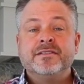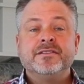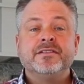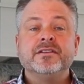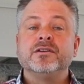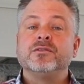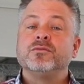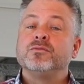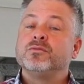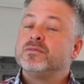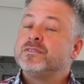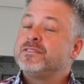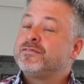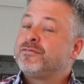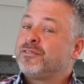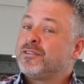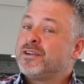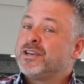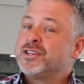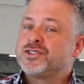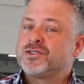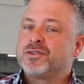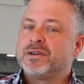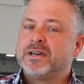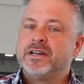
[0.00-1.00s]
the
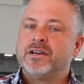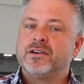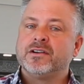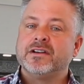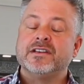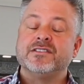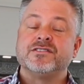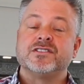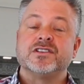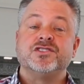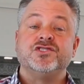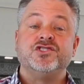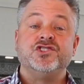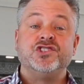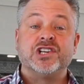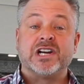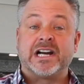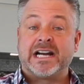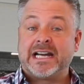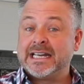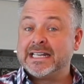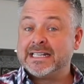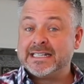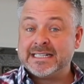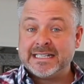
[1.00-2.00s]
refrigerator is a
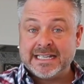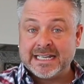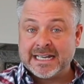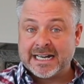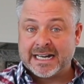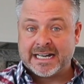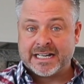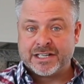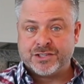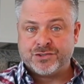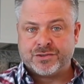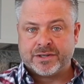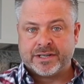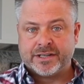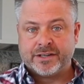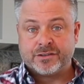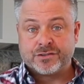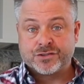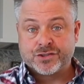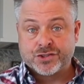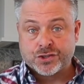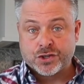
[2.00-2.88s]
giant dehydrator.